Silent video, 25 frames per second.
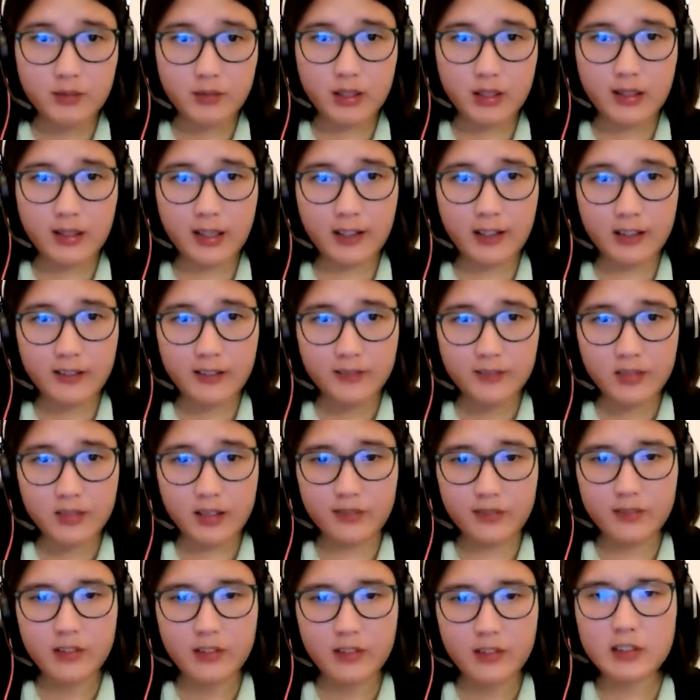It,
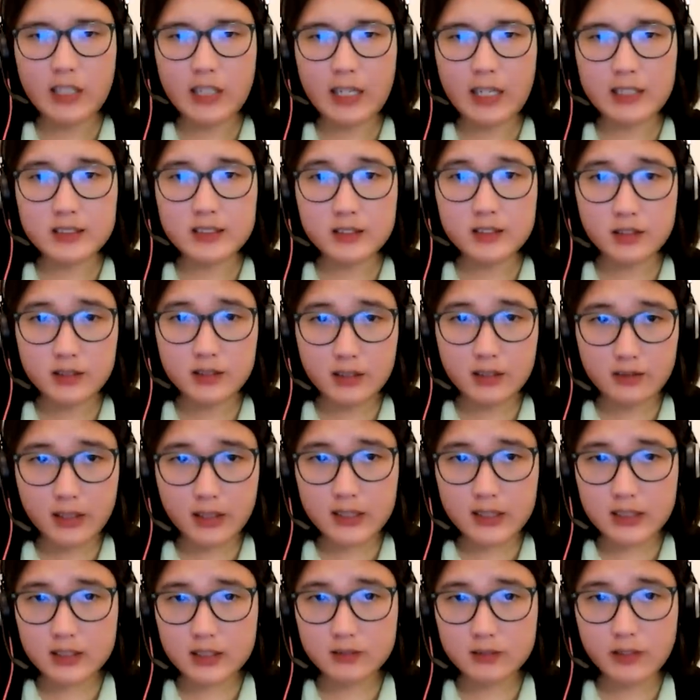as to the
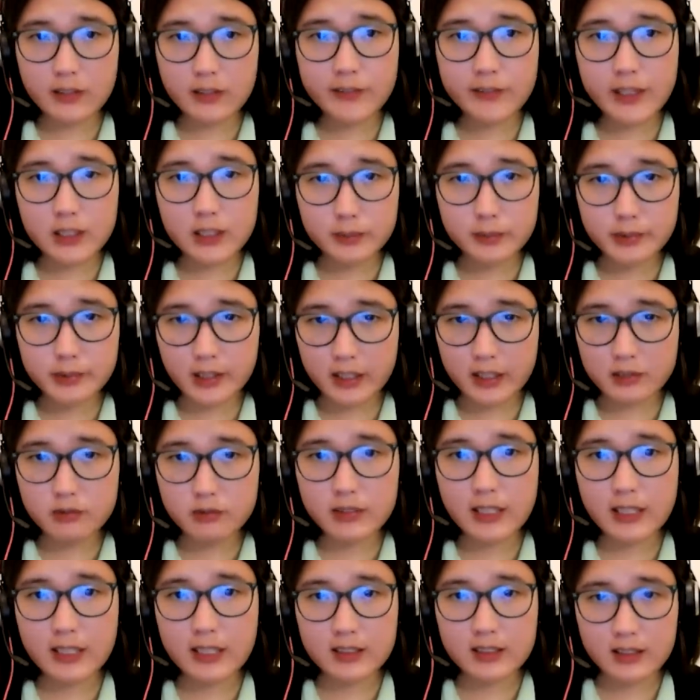reasons why Facebook is
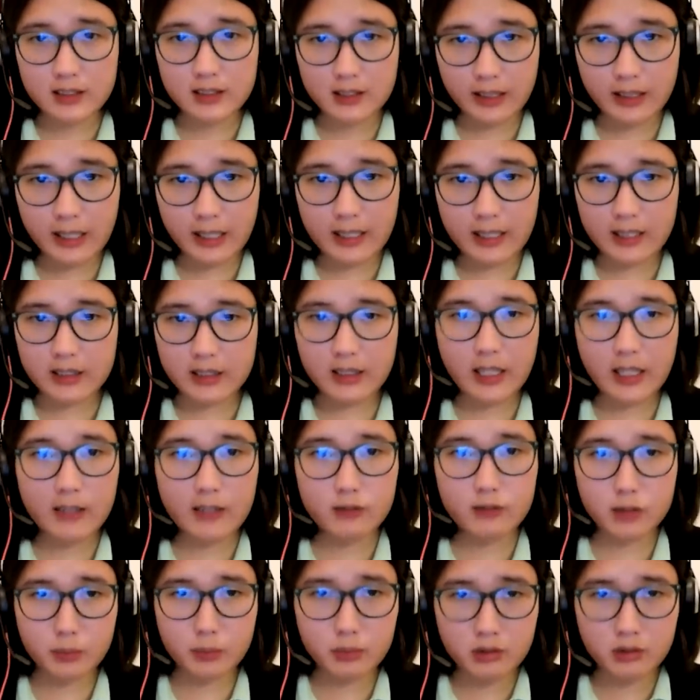reluctant to act, I
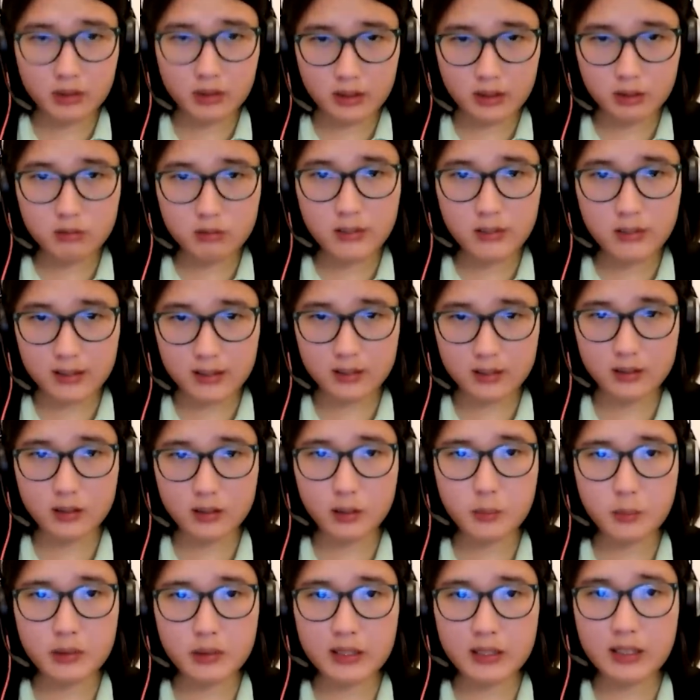would point rather to
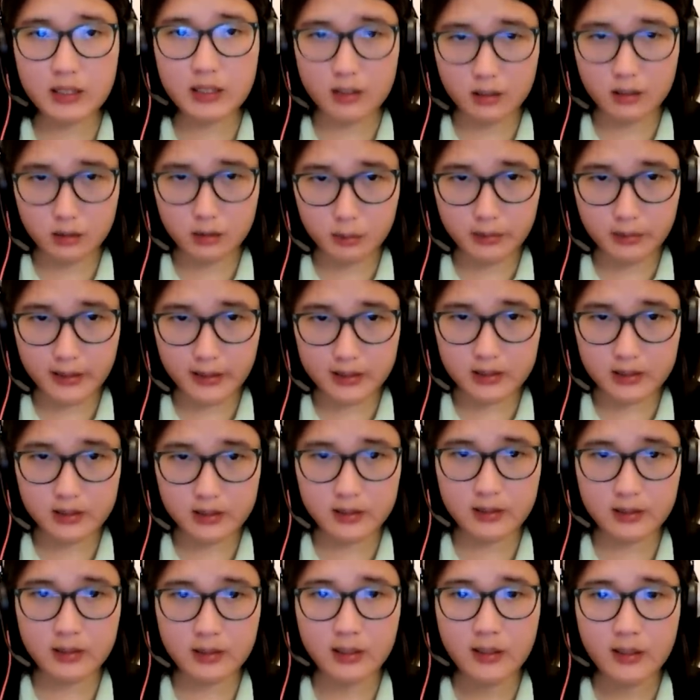political
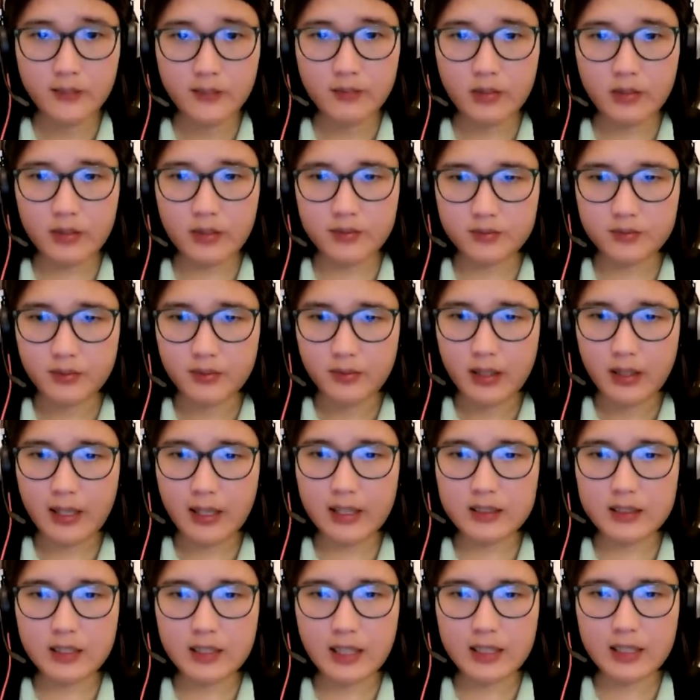pressure
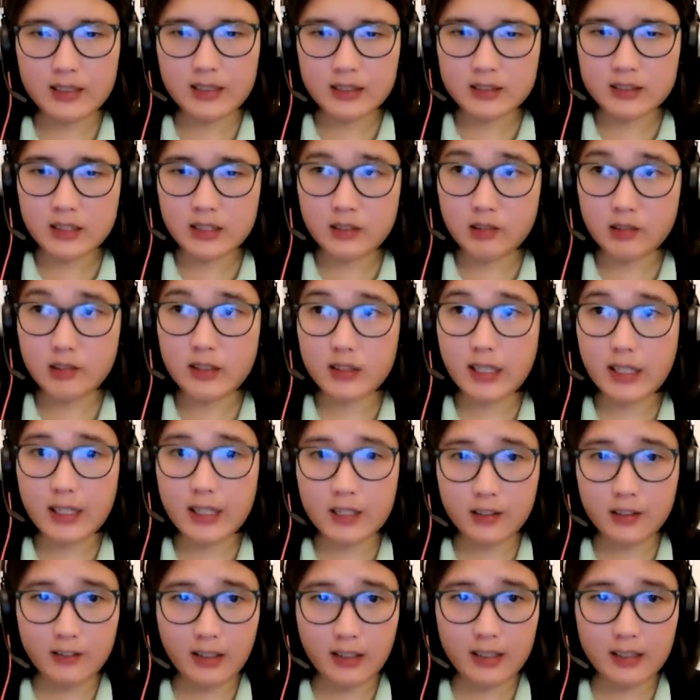and, and the general lack
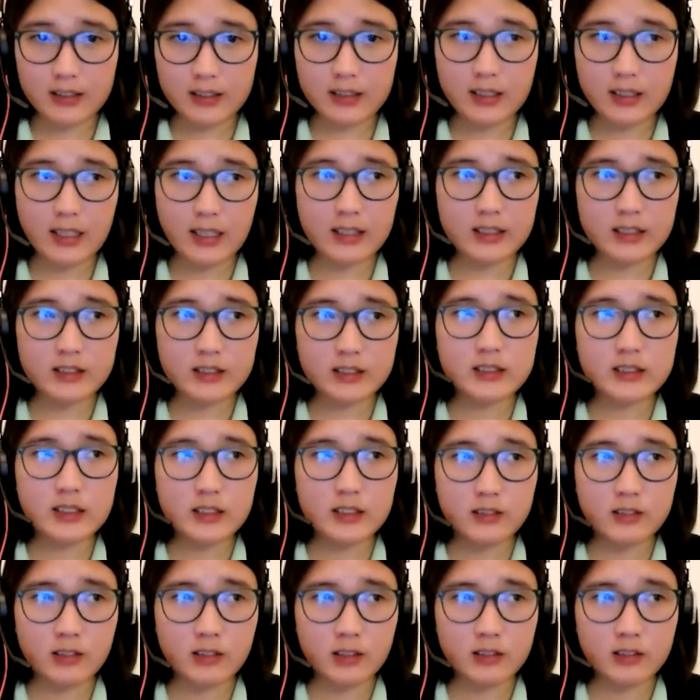of, and, and the
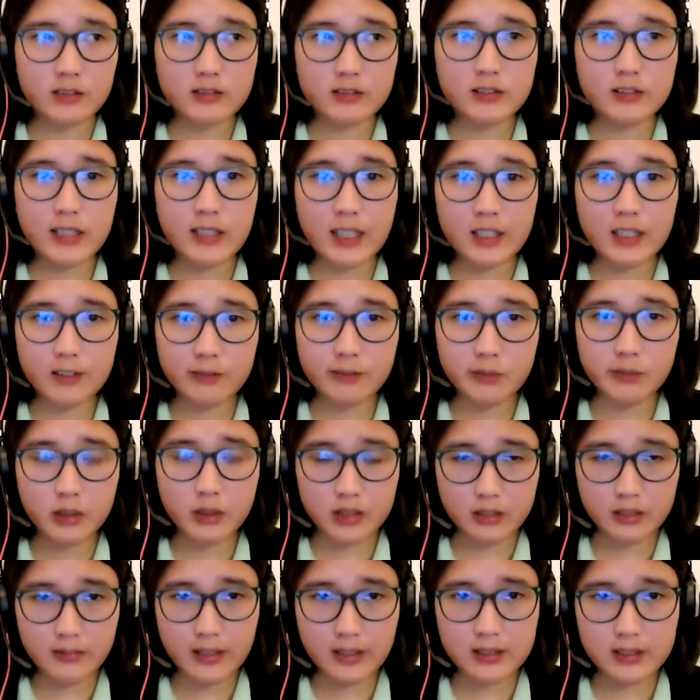general lack of
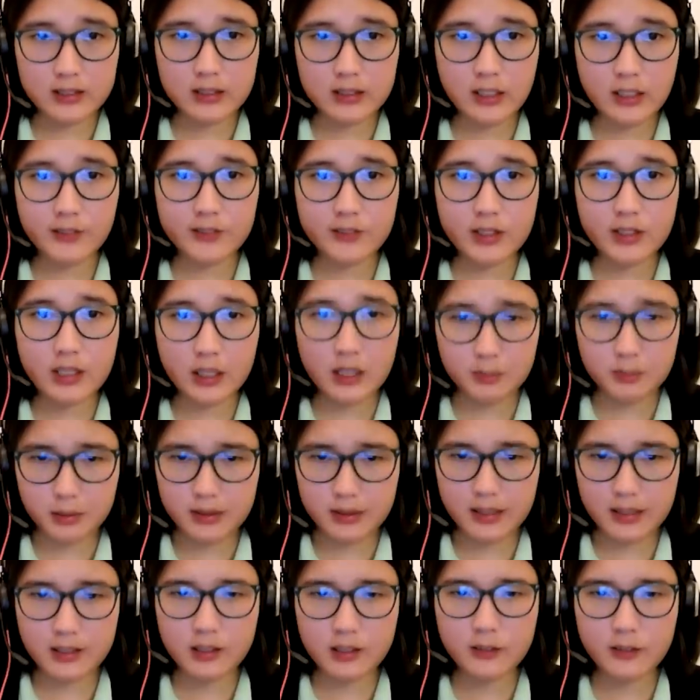motivation of the
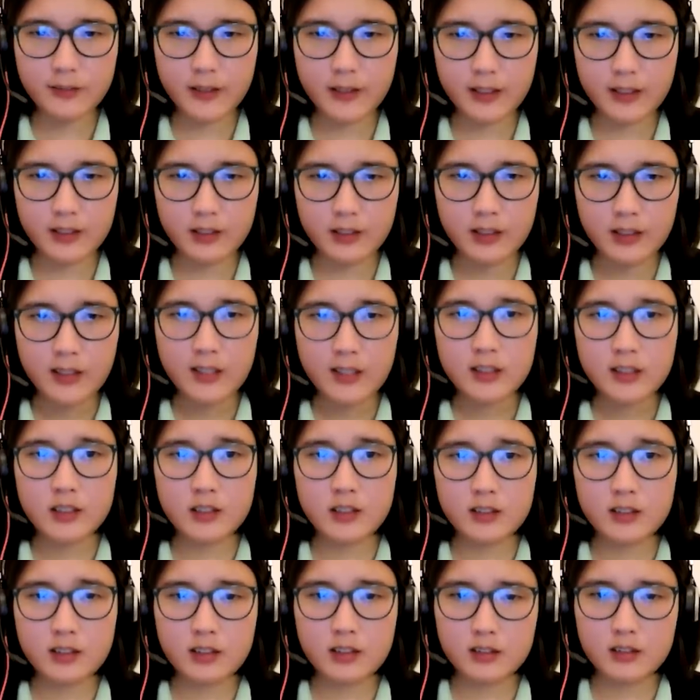company to, fit, to,
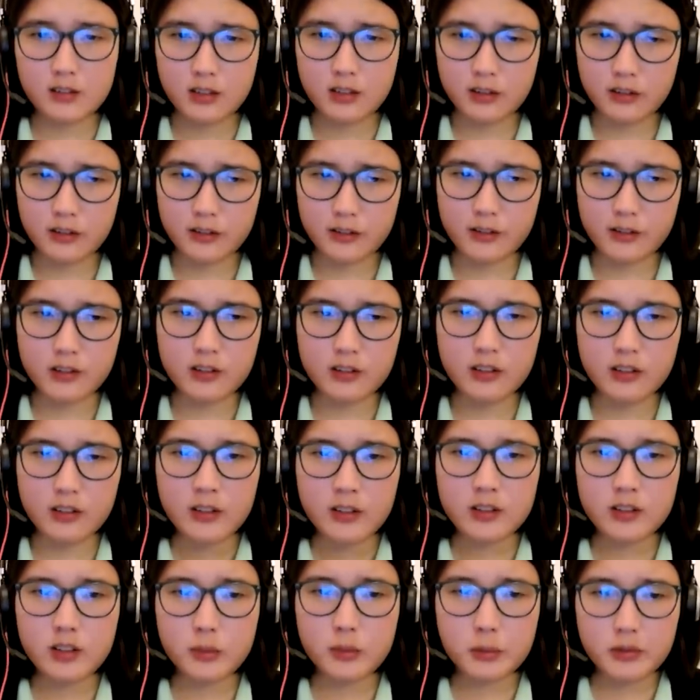to, to,
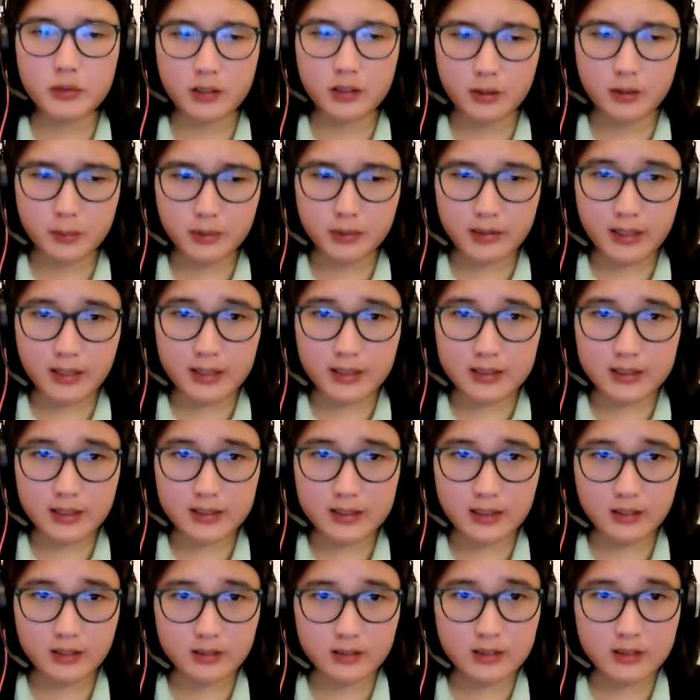to, to police its
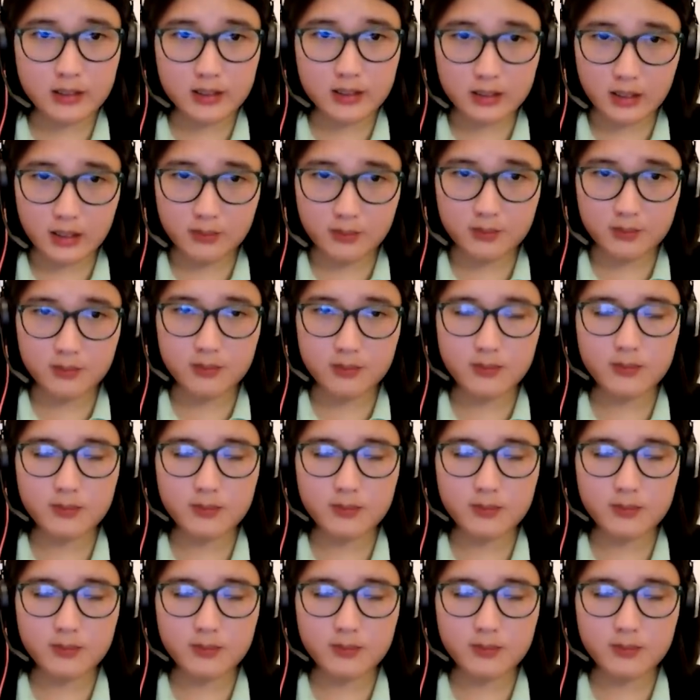own system.